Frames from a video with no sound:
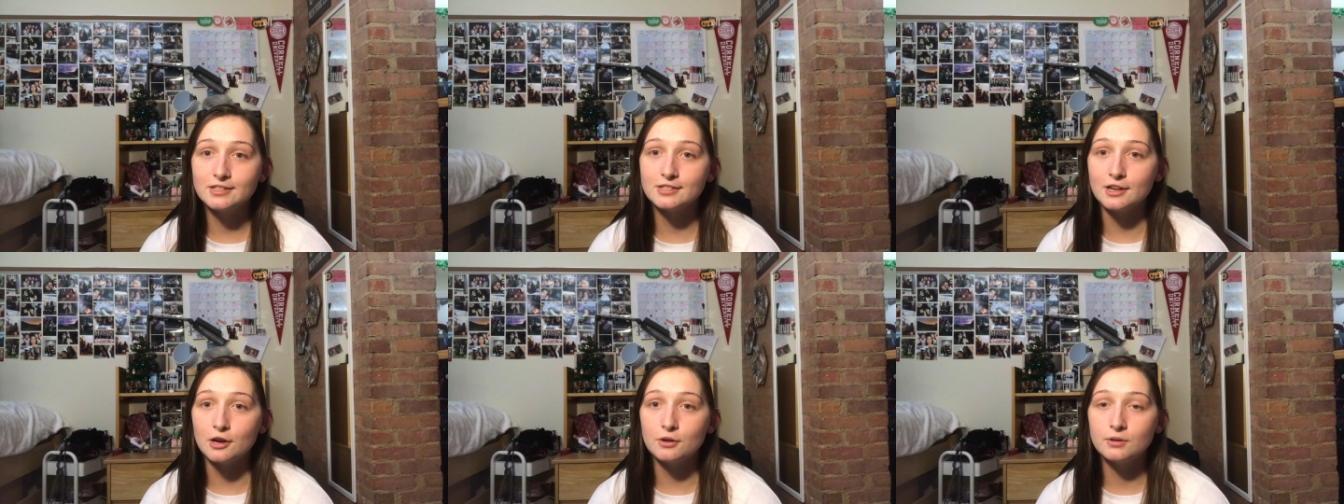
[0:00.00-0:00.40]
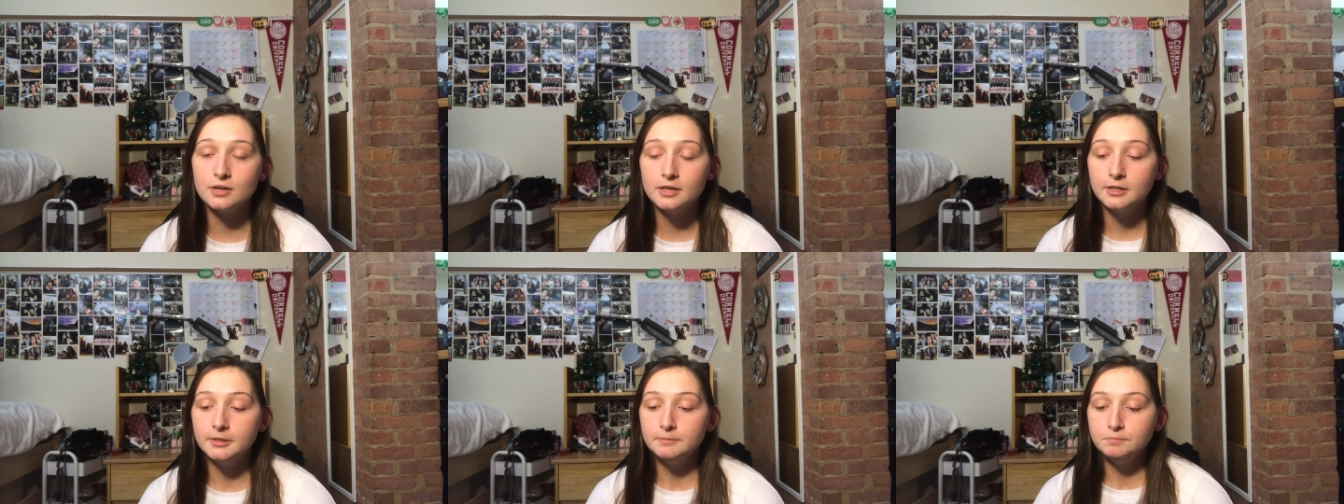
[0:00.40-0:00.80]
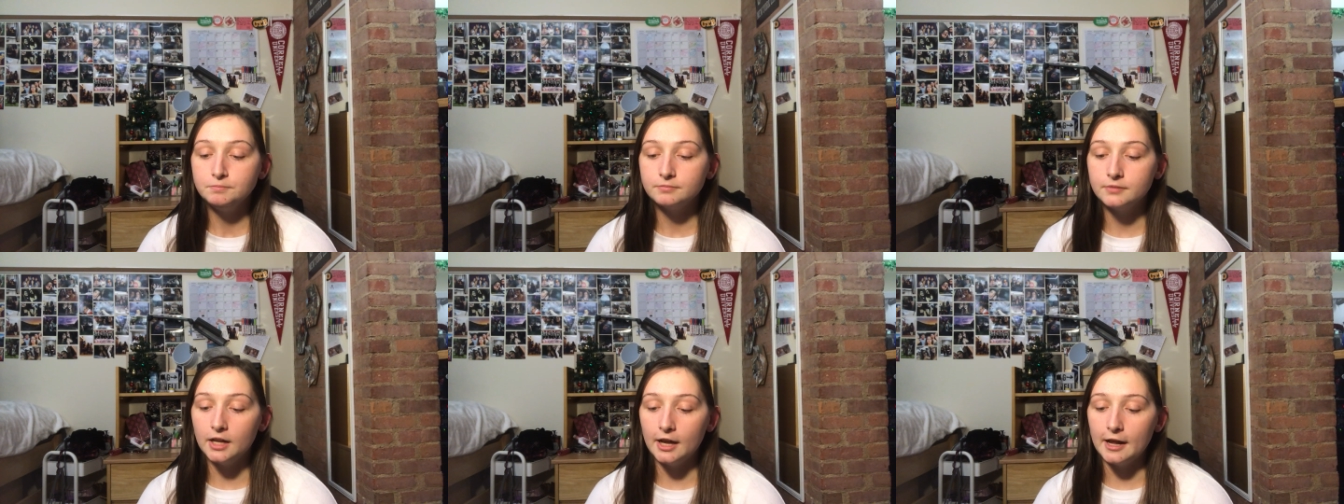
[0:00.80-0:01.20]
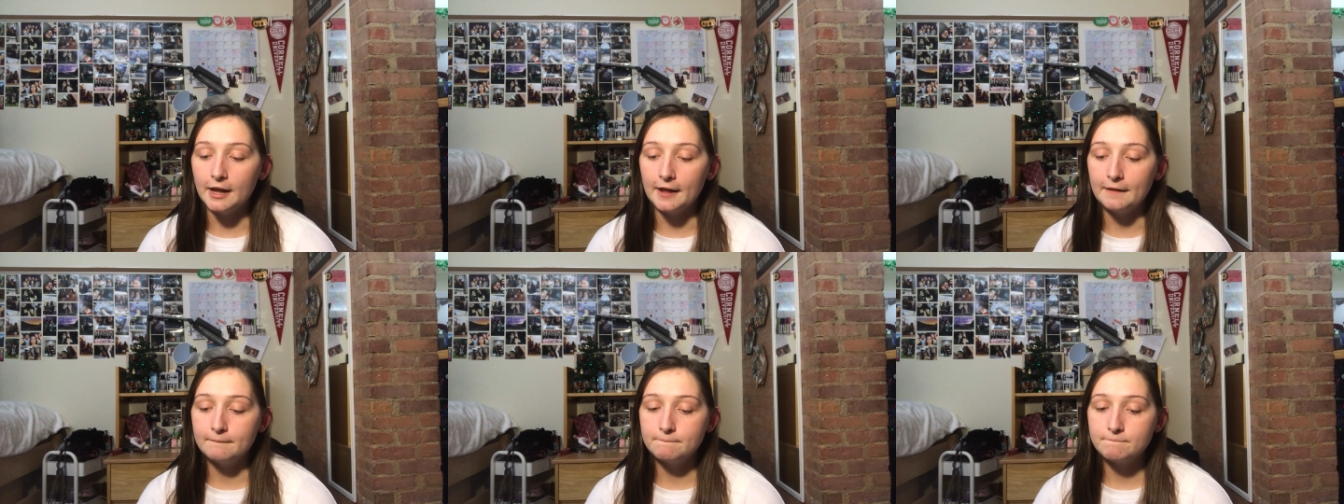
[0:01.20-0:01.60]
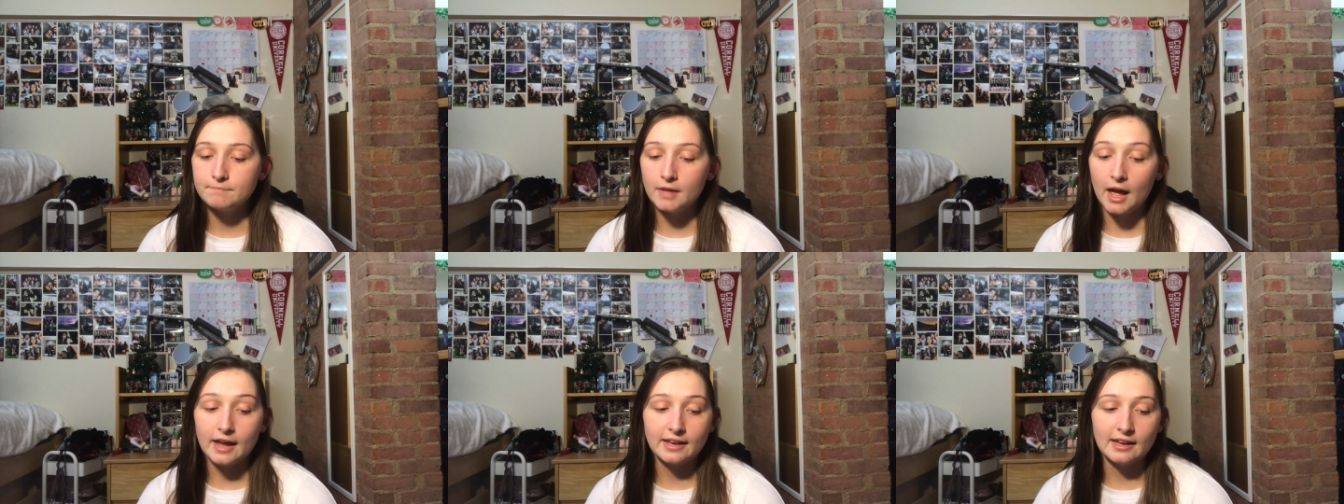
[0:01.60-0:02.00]
So
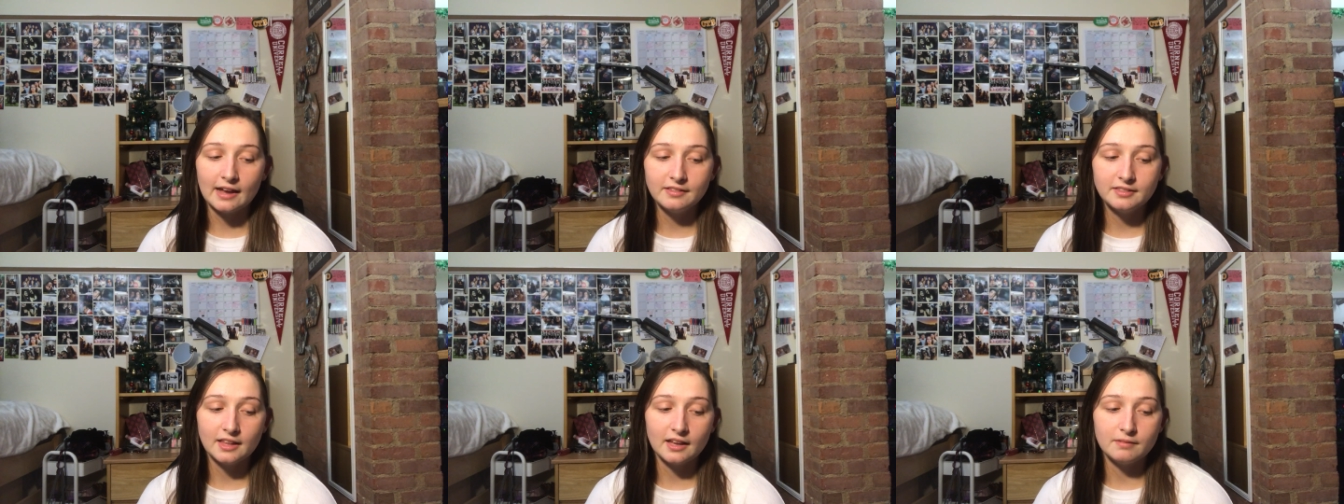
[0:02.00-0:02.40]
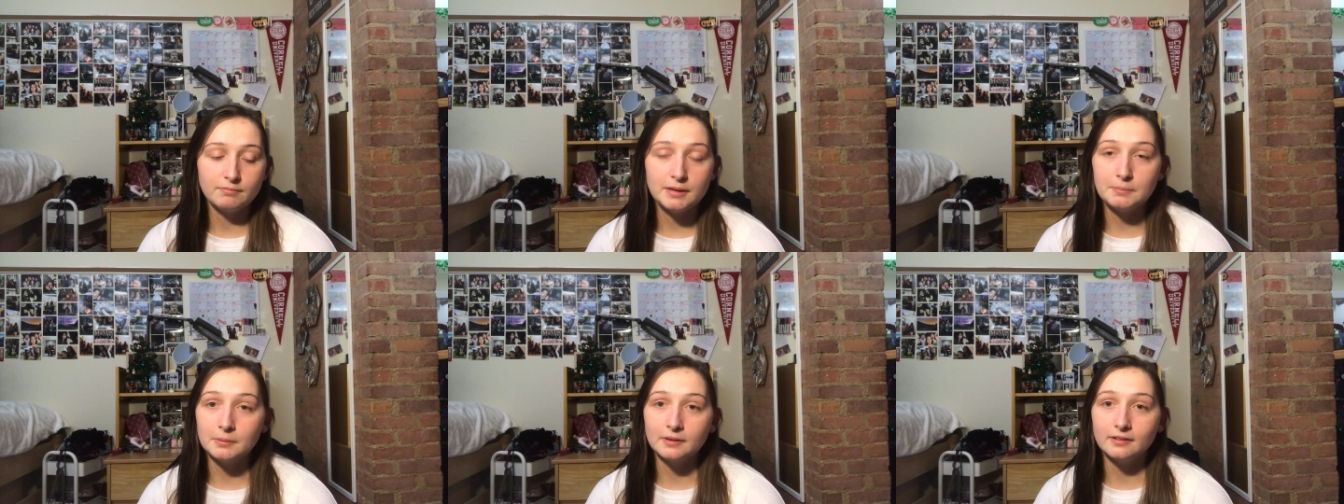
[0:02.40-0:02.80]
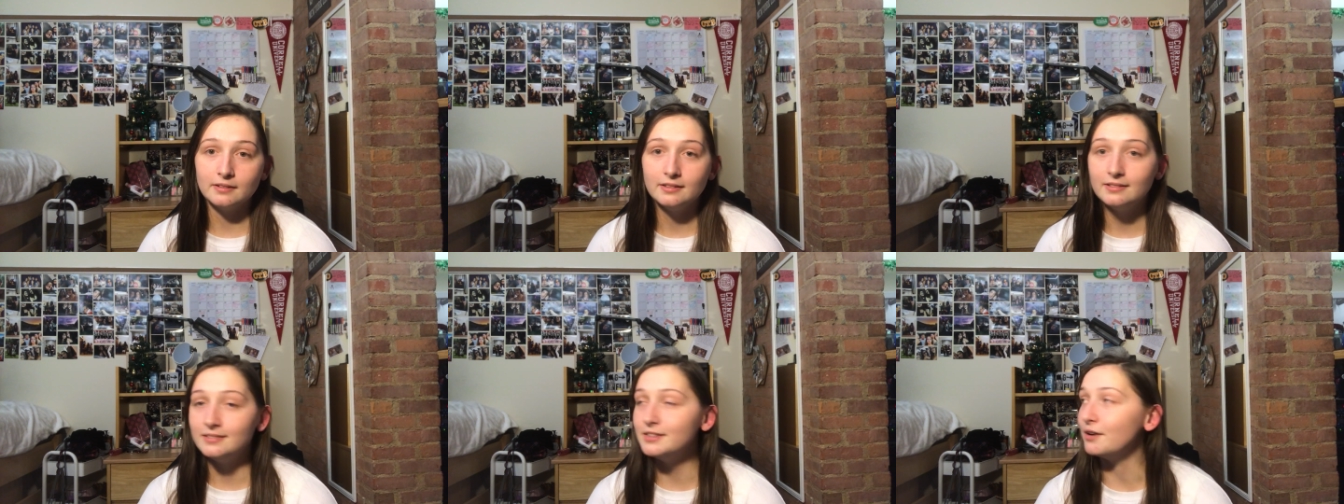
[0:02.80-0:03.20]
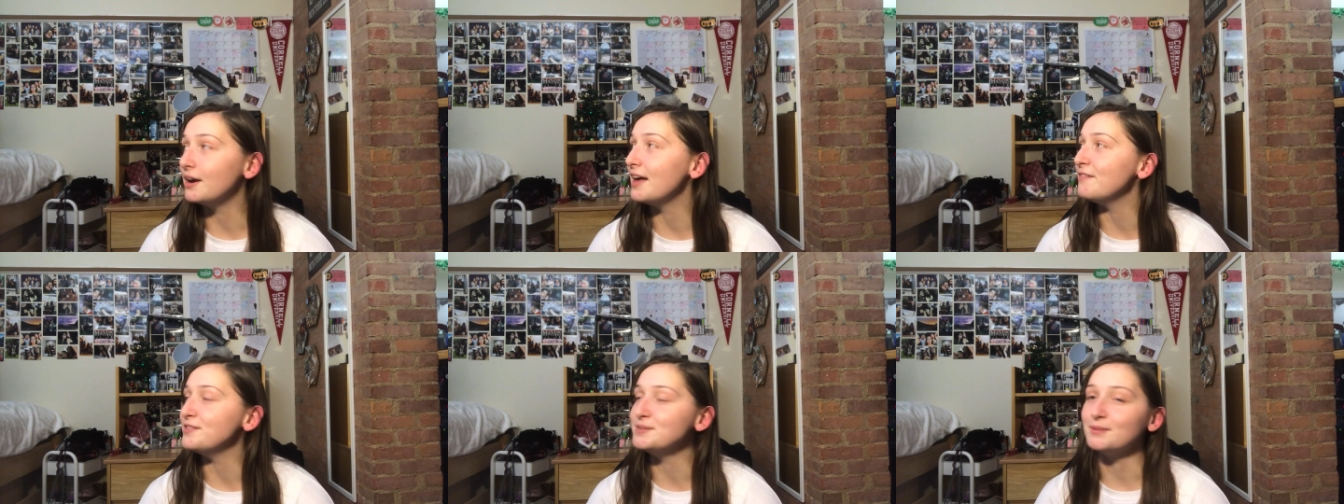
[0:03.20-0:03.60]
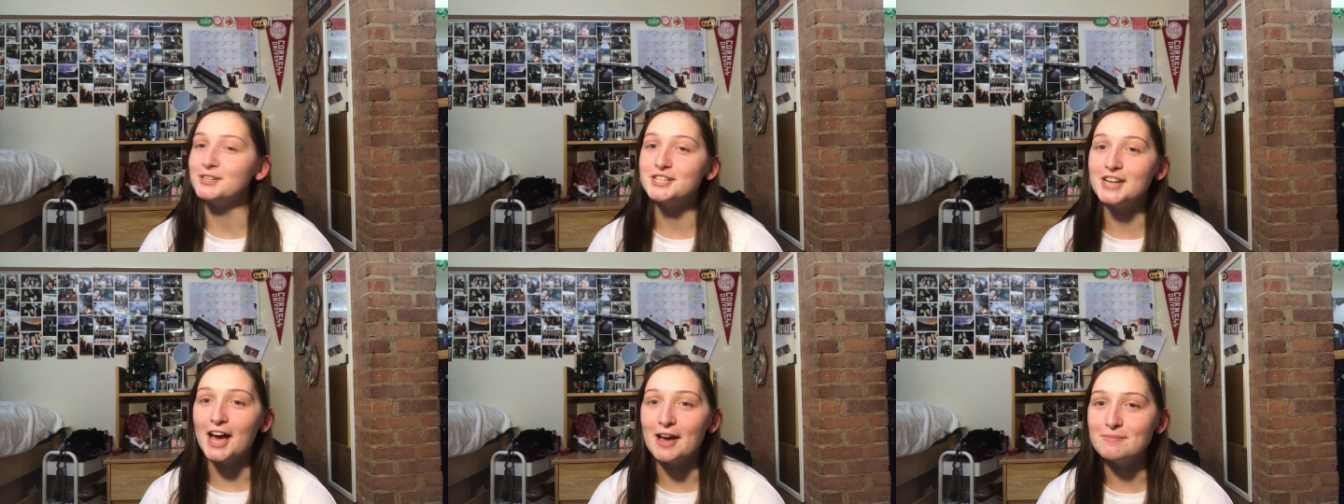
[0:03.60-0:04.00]
I get that people don't have as
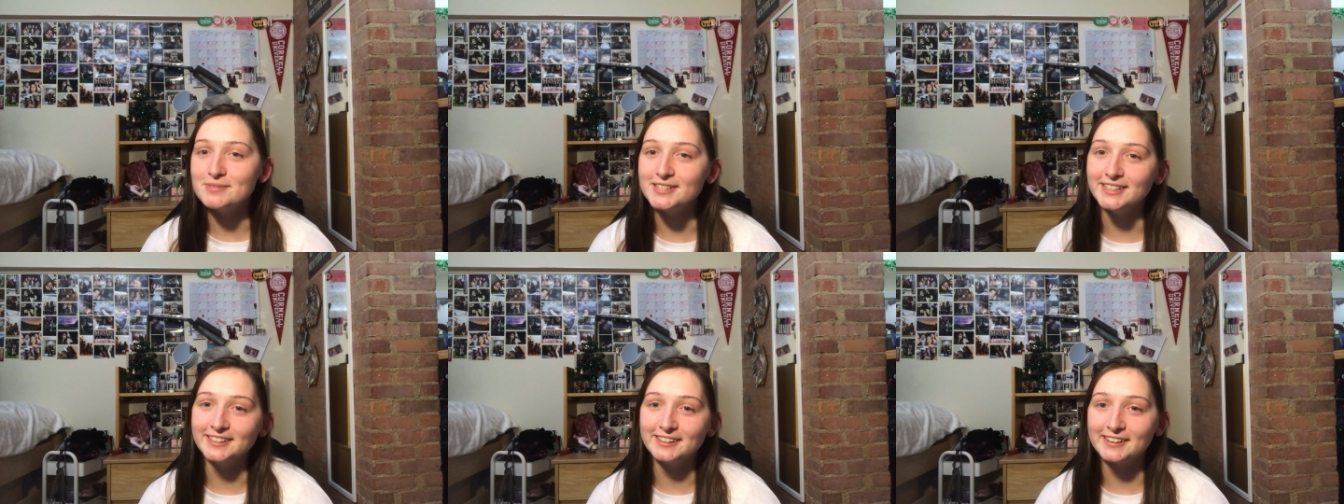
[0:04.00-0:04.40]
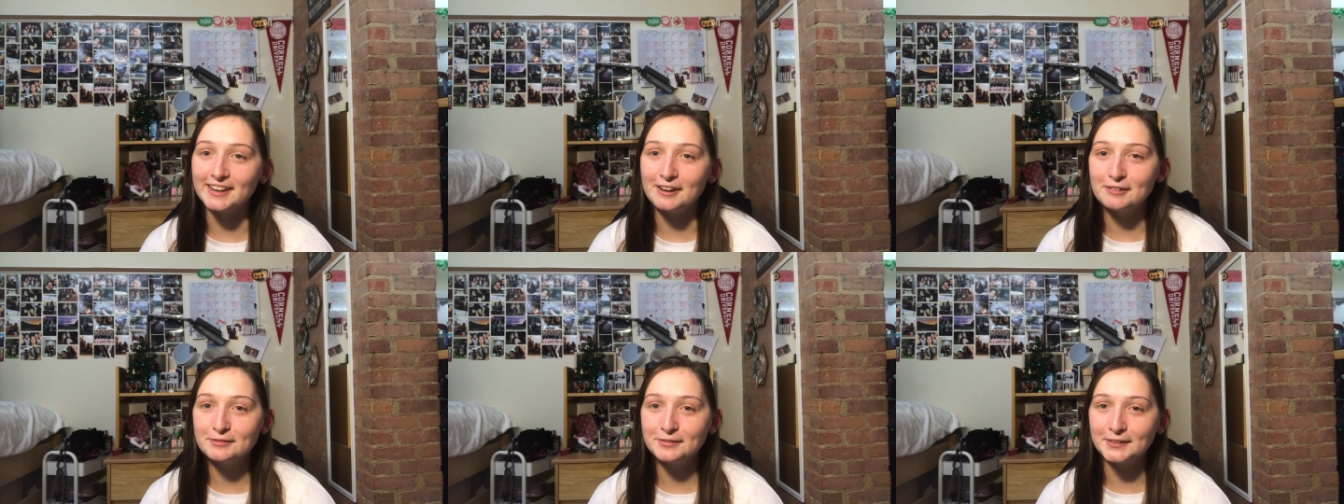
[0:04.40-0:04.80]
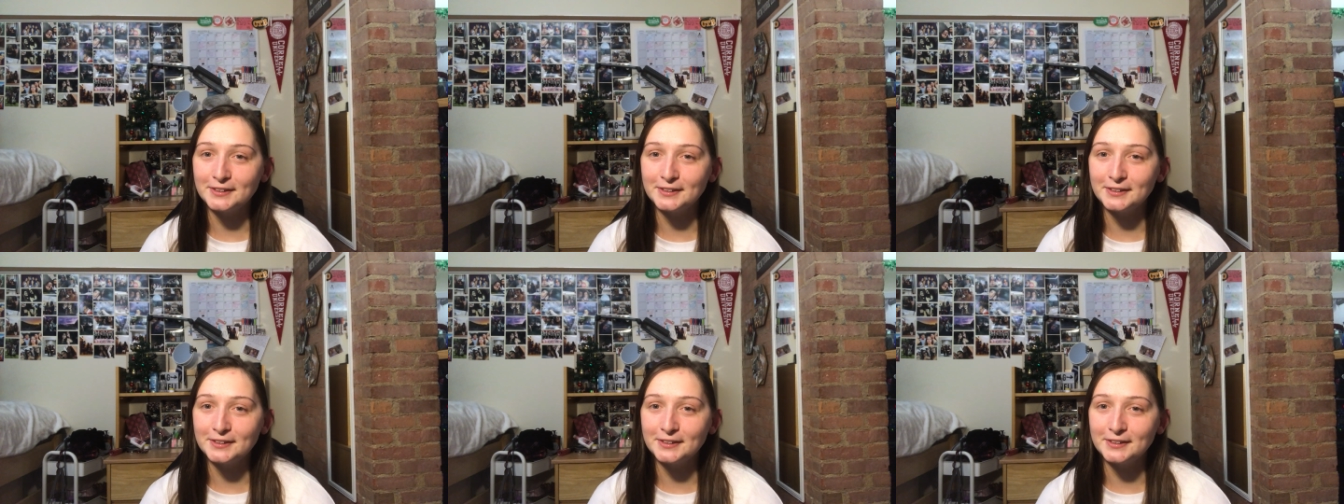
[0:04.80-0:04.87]
much time to look out